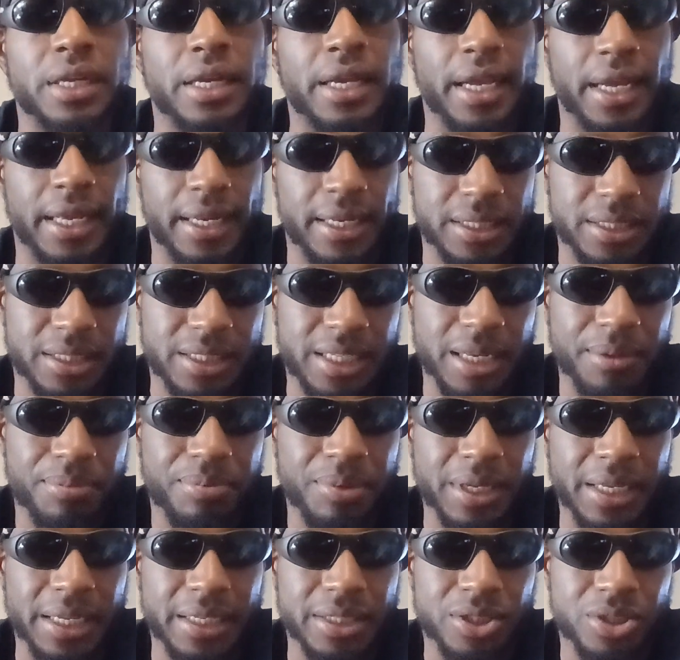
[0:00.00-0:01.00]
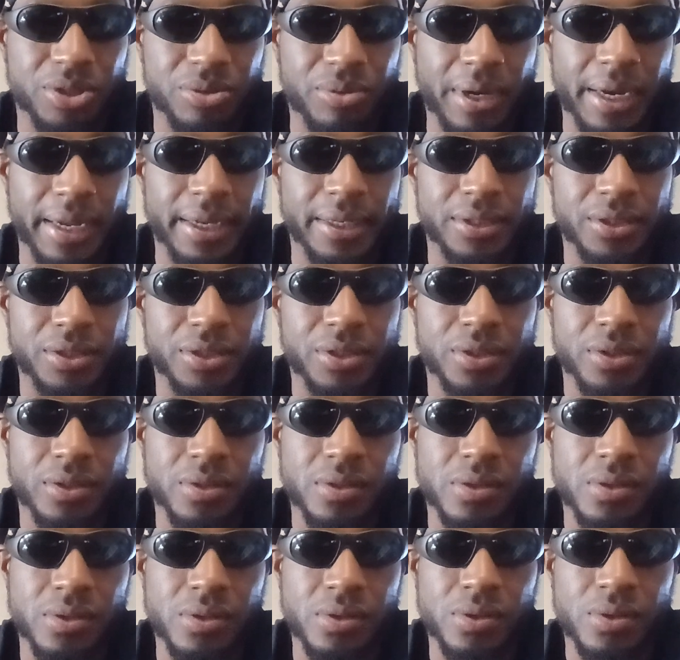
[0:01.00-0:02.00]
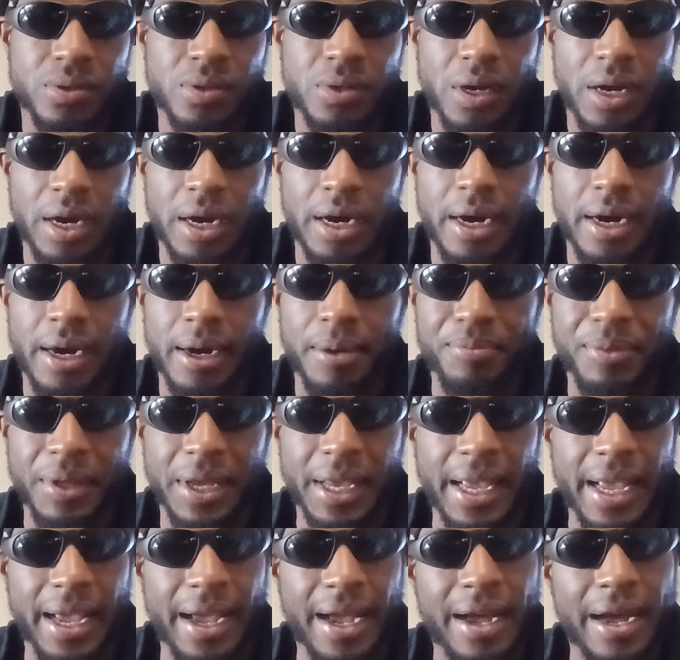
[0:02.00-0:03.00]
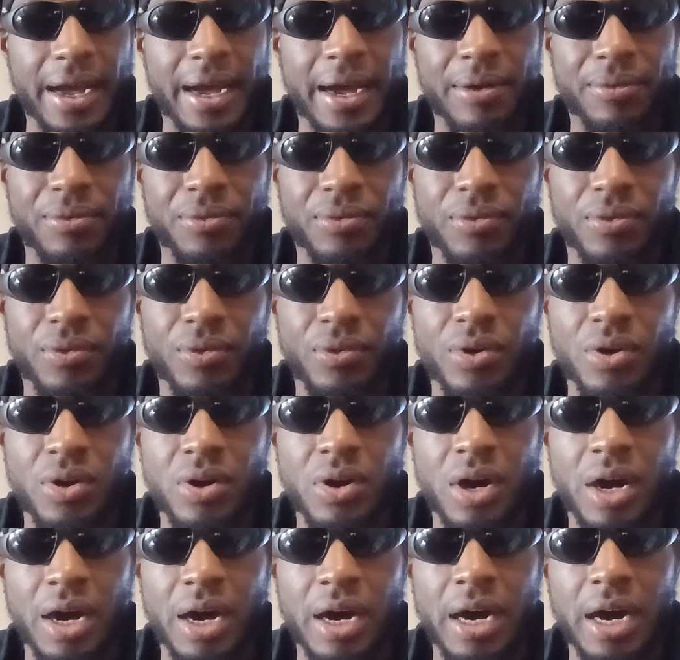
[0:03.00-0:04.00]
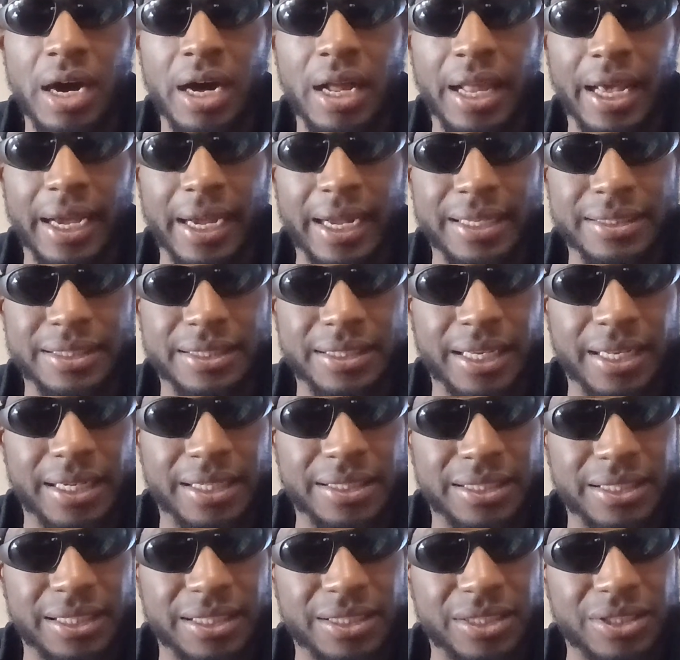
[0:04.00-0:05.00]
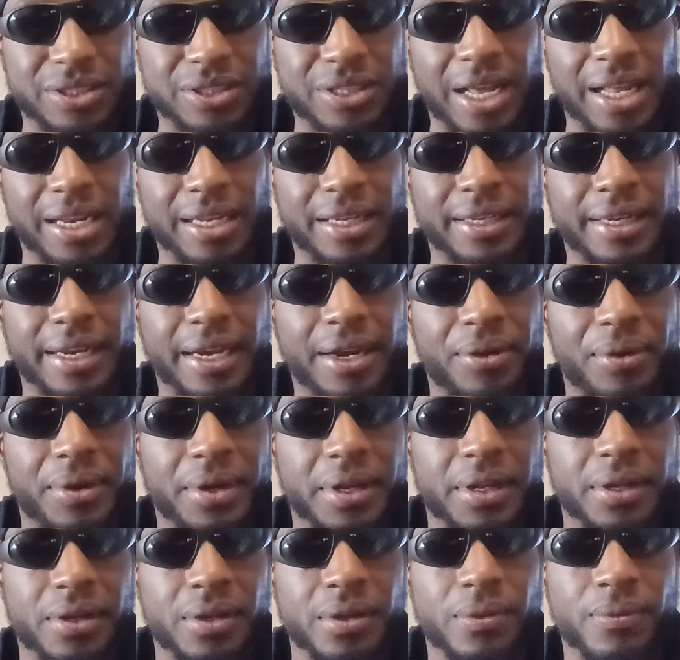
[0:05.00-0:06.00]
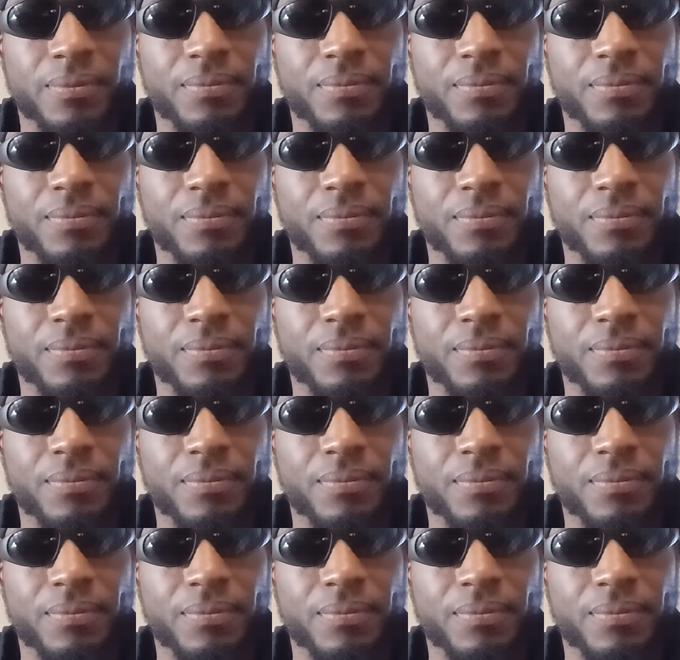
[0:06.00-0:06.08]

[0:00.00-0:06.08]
it is deeply entrenched. They have, like I said, a sense of solidarity.